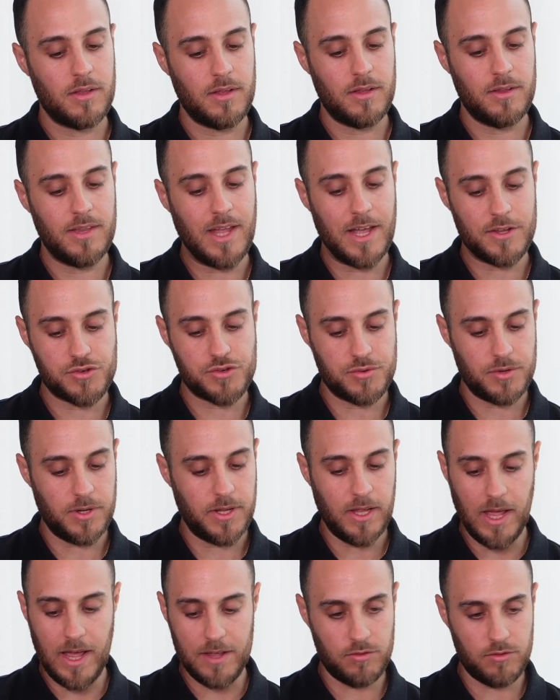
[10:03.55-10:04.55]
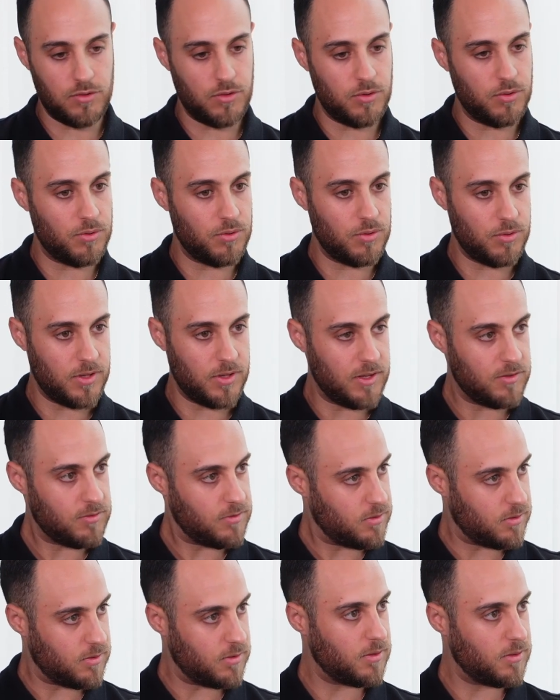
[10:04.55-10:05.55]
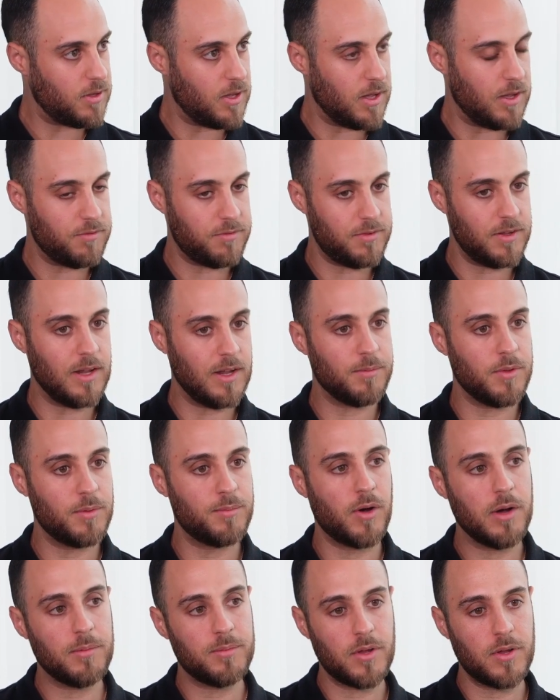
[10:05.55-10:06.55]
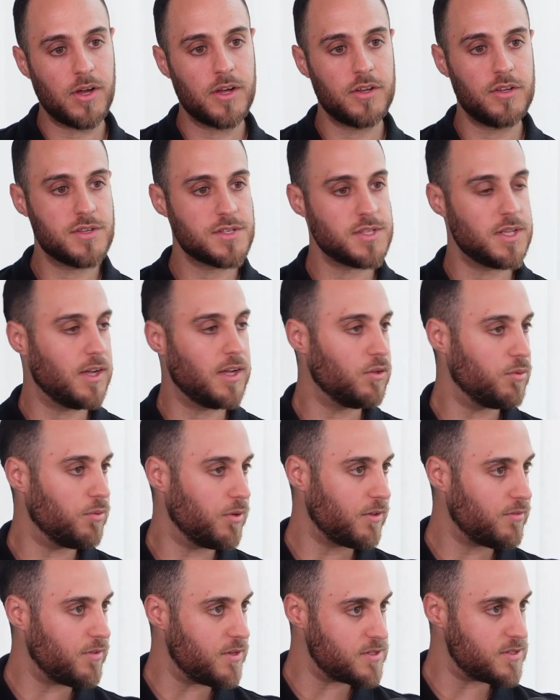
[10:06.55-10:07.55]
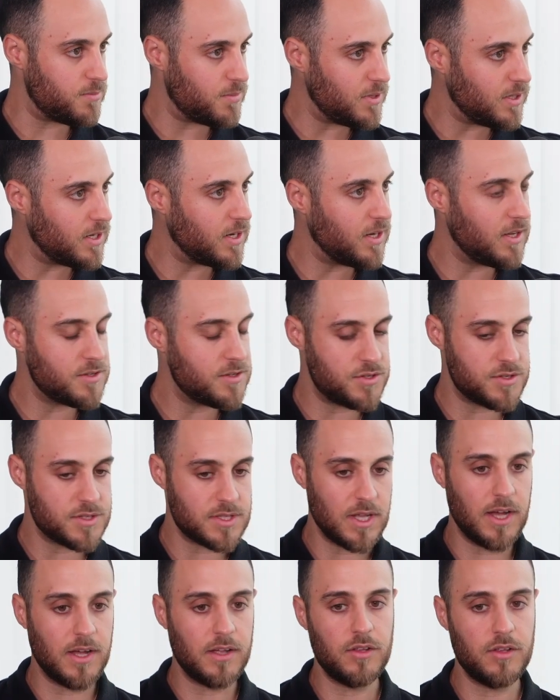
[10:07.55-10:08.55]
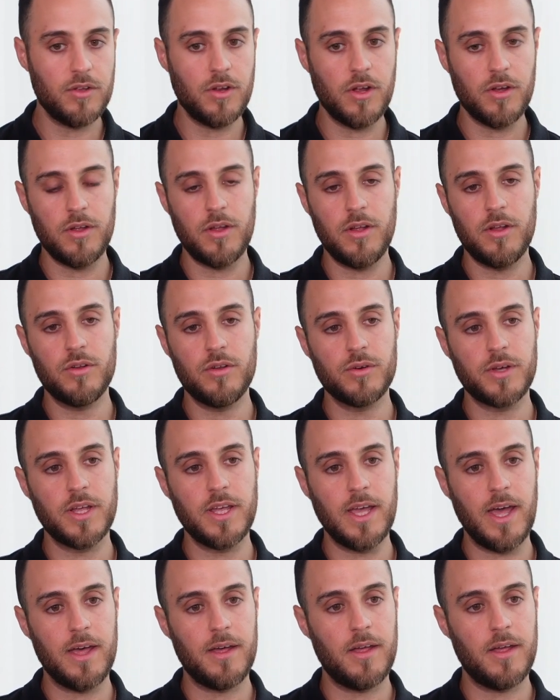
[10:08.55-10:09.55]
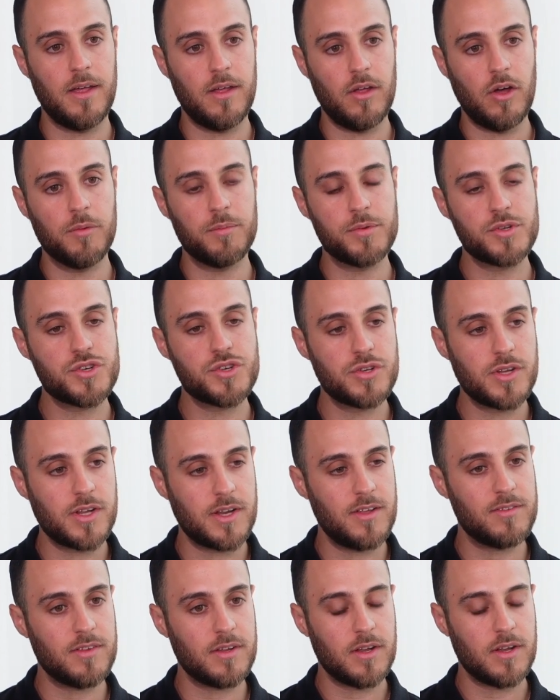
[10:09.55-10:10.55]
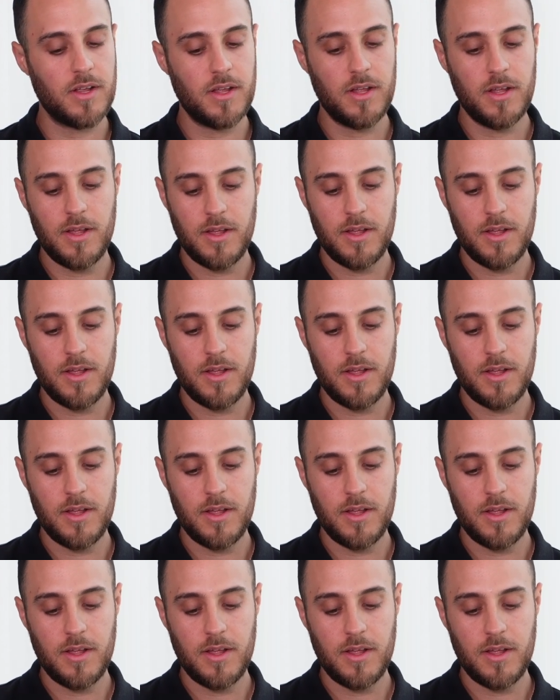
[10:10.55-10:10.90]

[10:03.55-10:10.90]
naturally, as you need to fill up the pipeline, you start doing feasibilities, you start, looking at opportunities. And